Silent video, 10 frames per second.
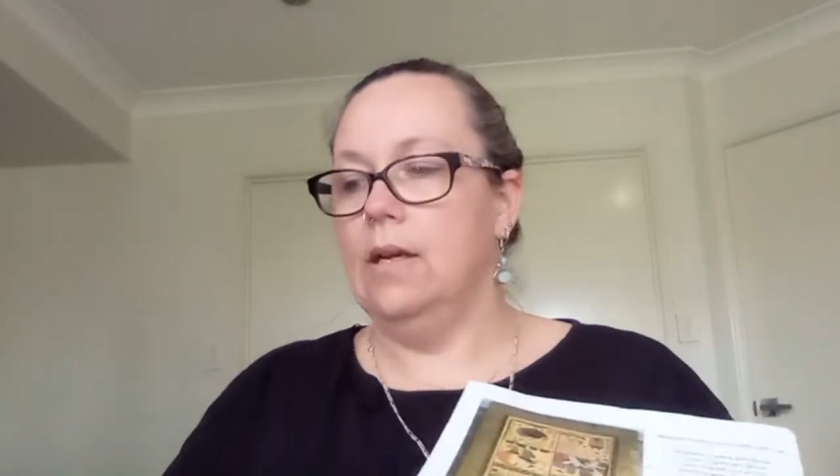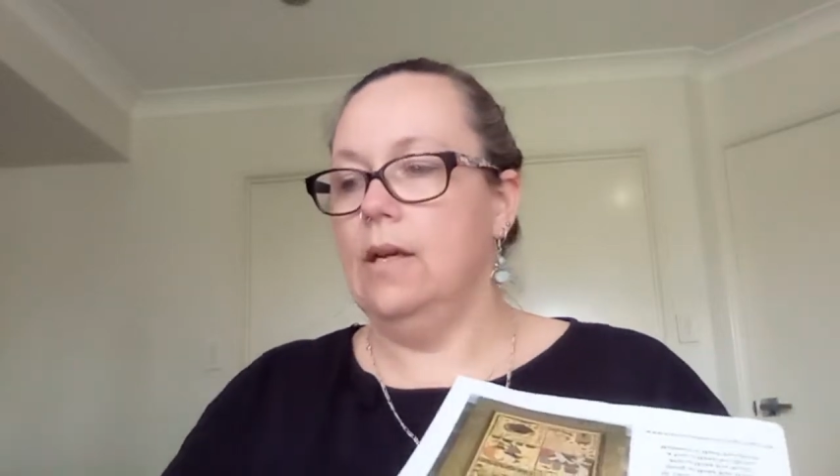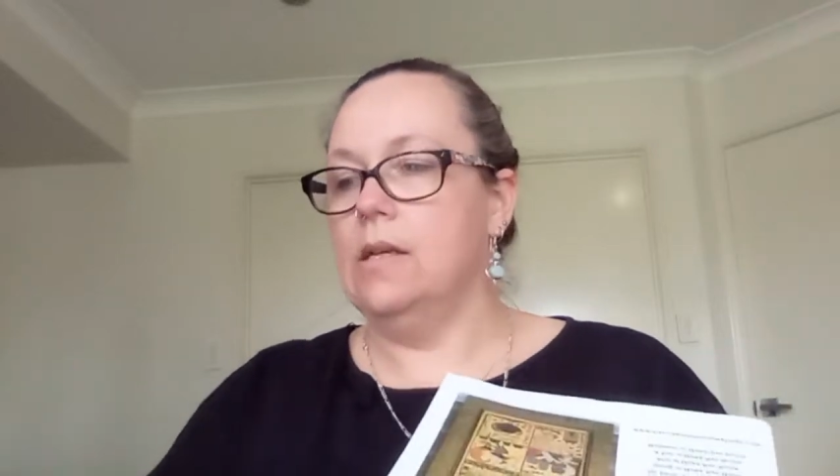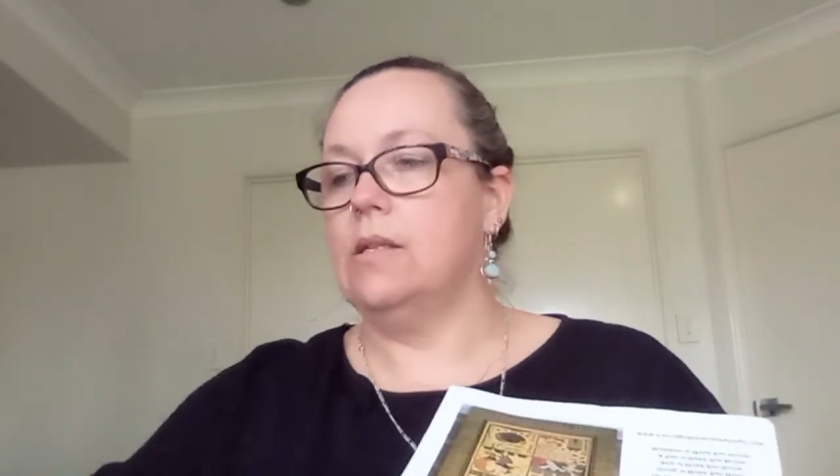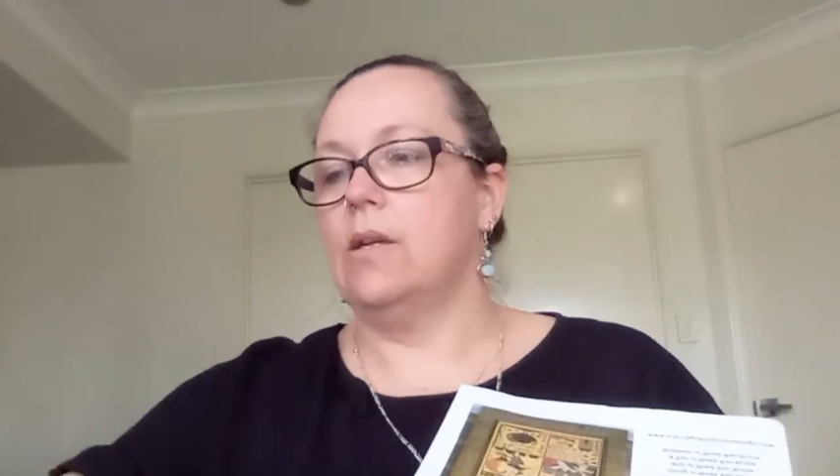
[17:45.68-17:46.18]

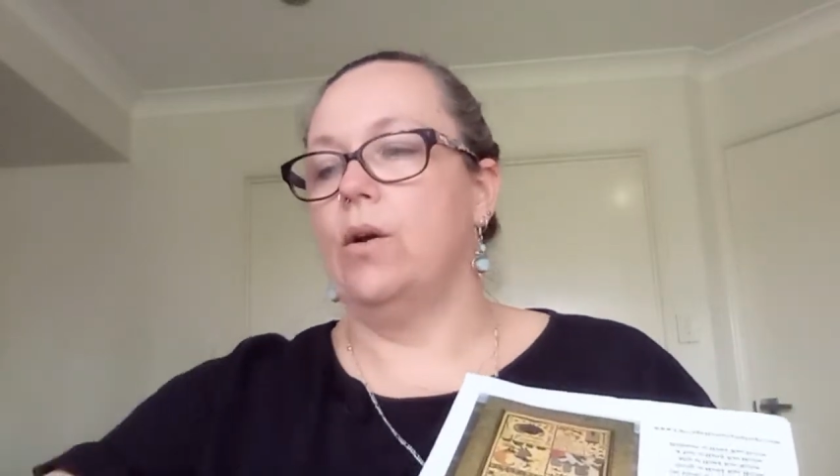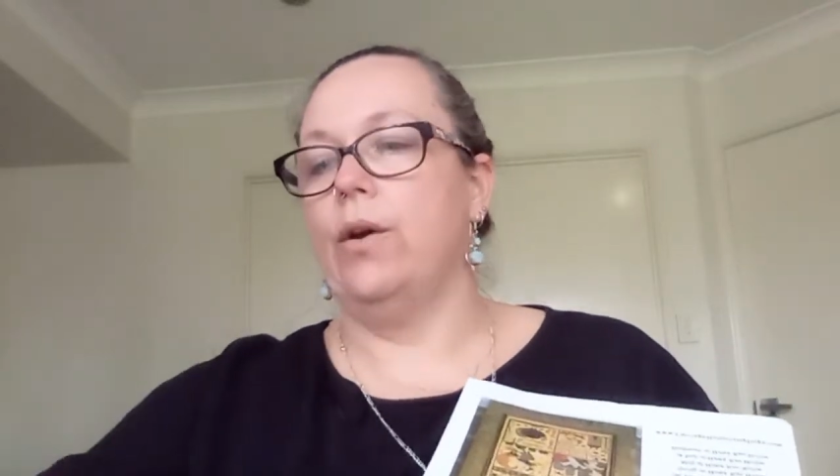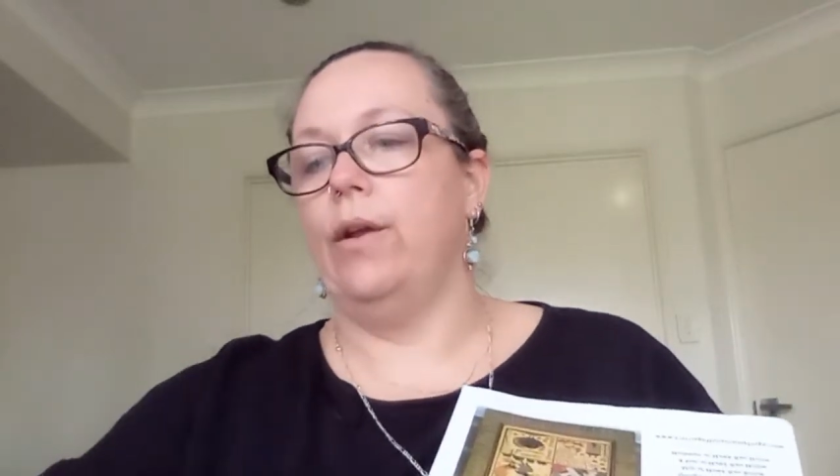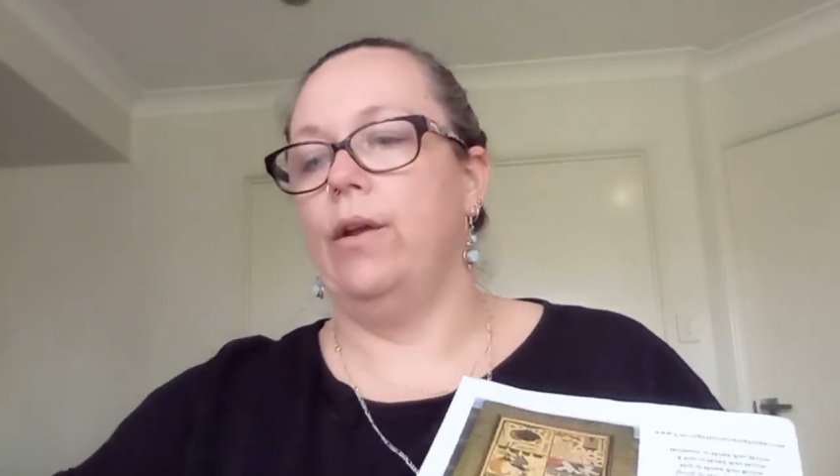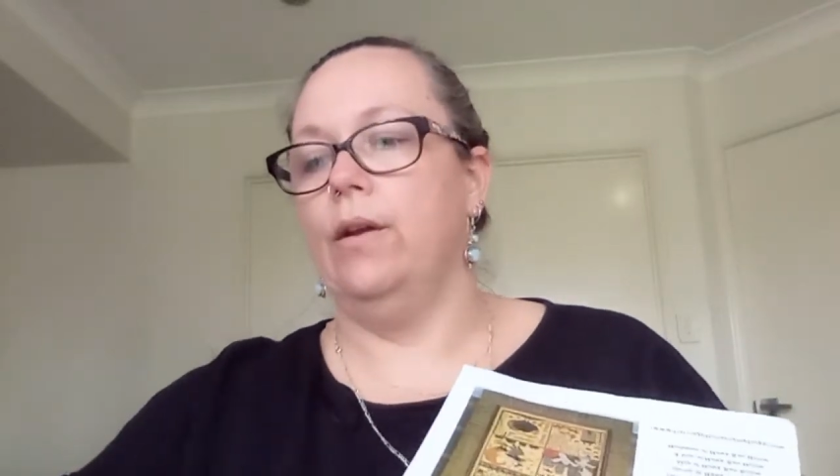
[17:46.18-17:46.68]

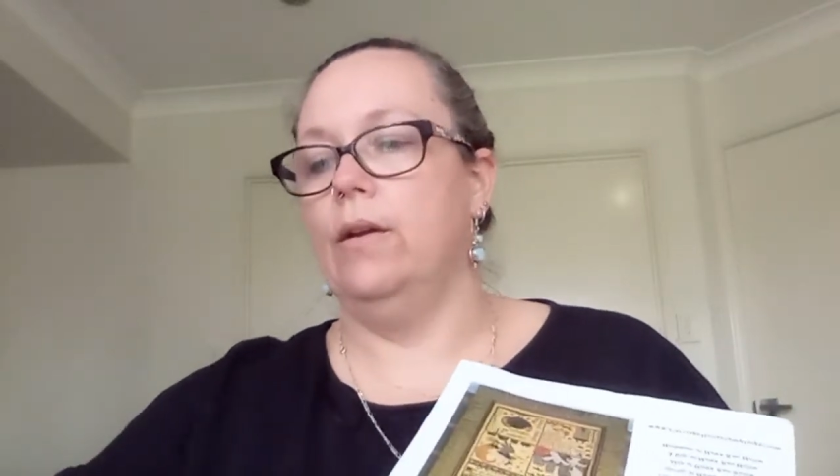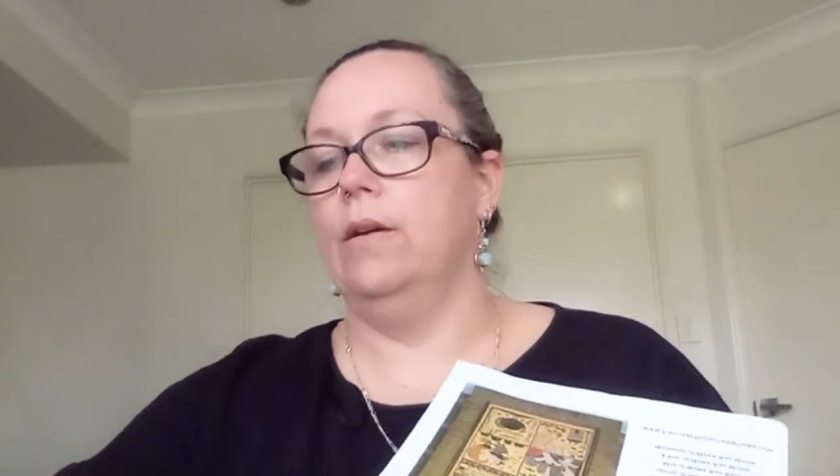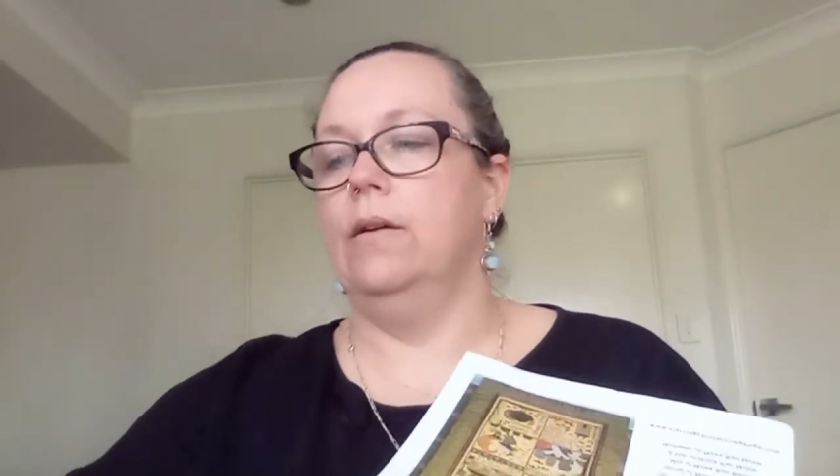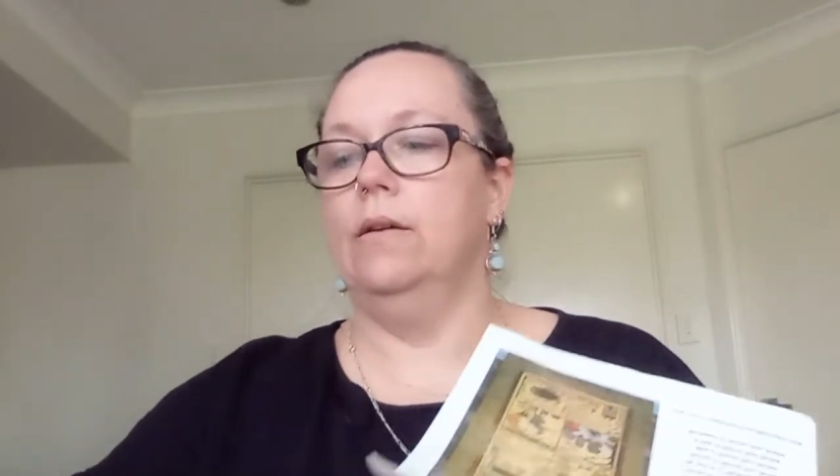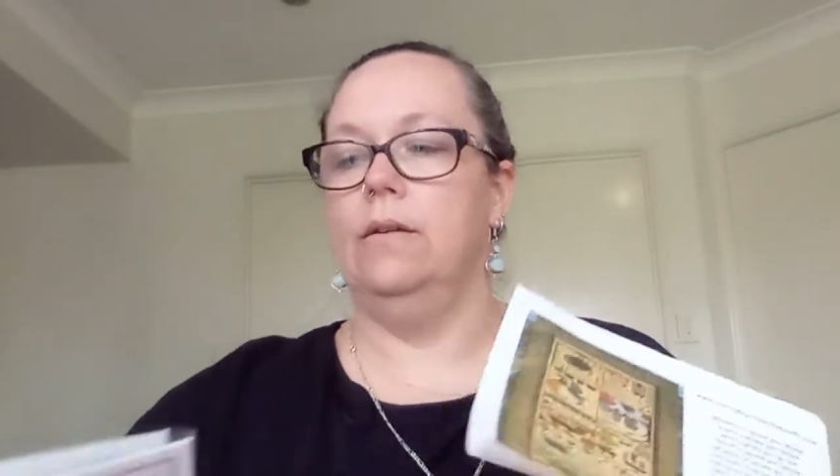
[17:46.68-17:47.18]
So
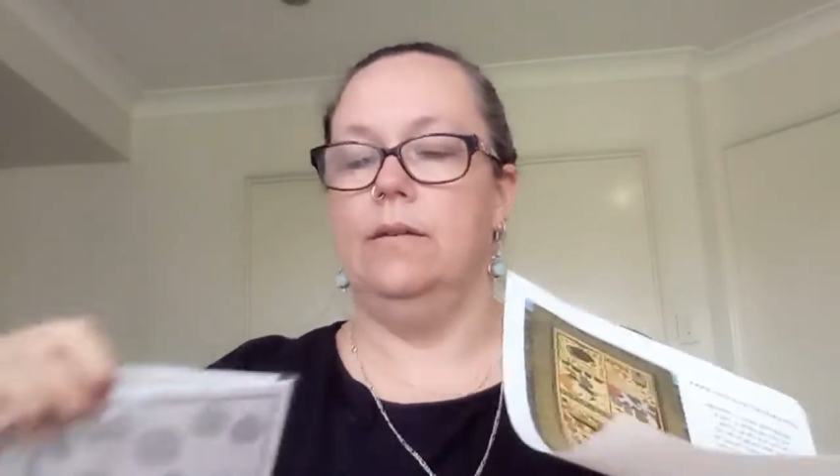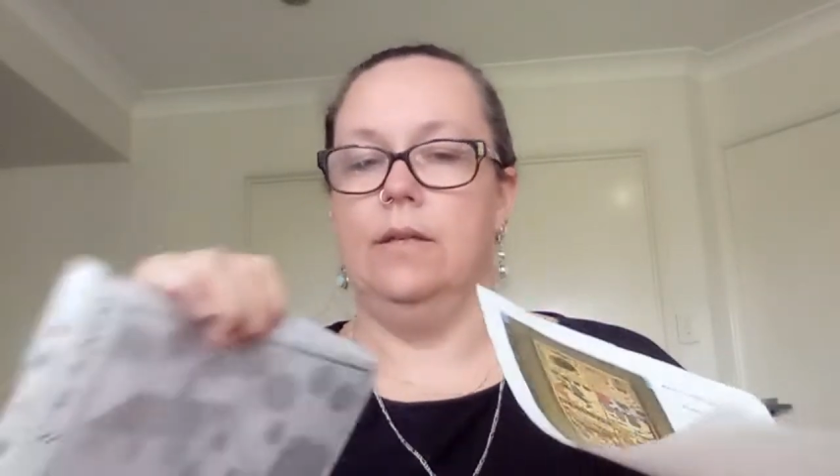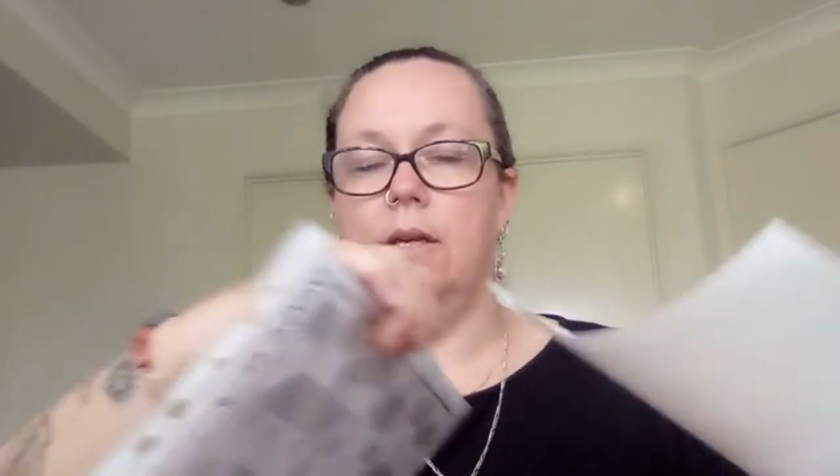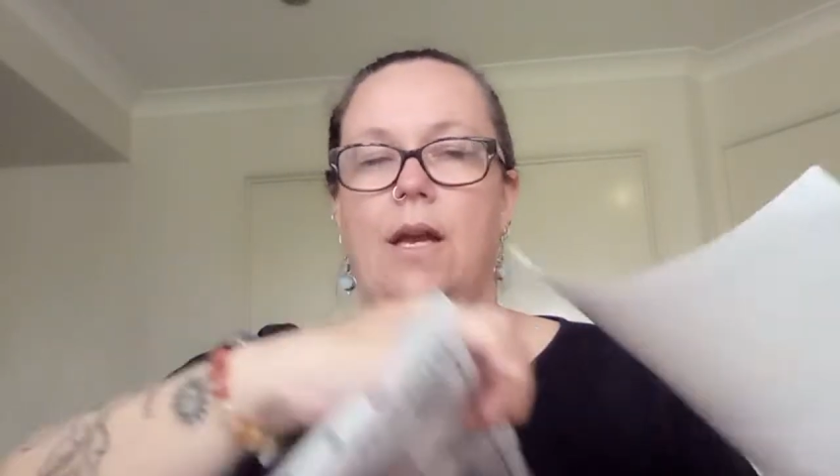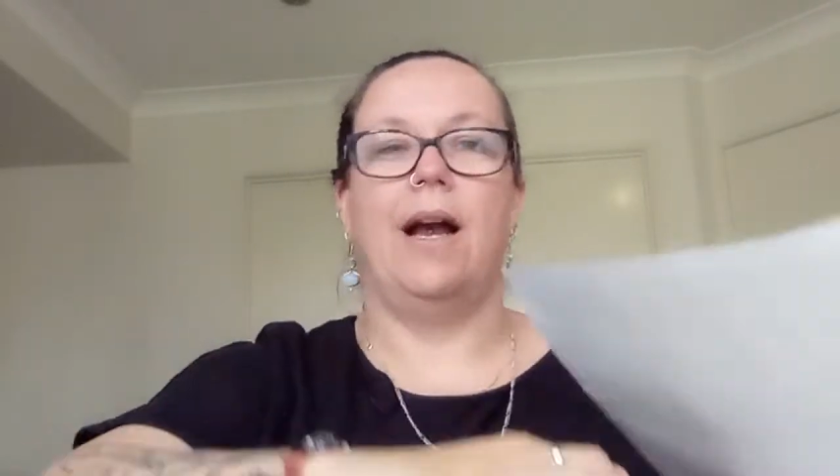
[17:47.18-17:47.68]

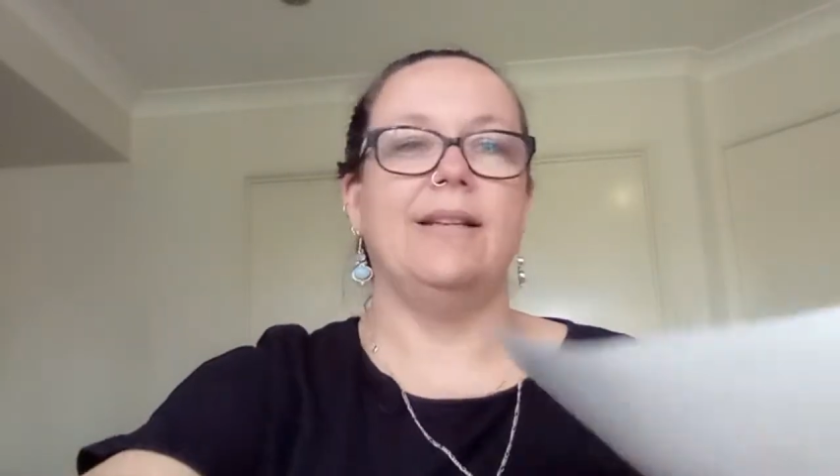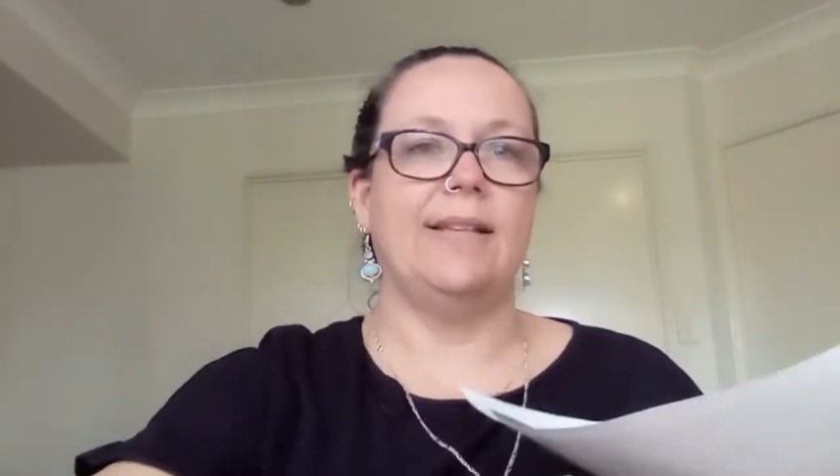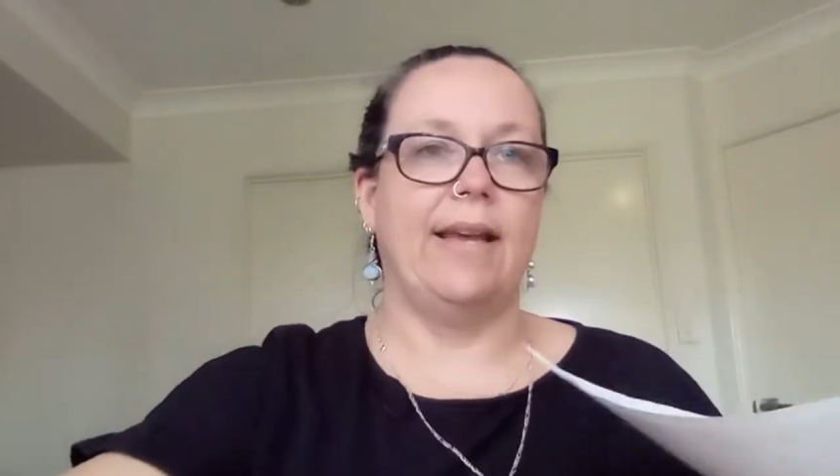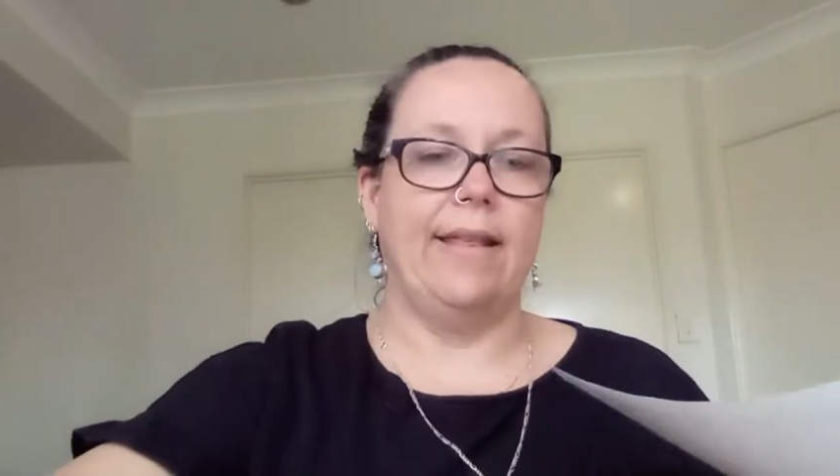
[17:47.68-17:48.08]
I say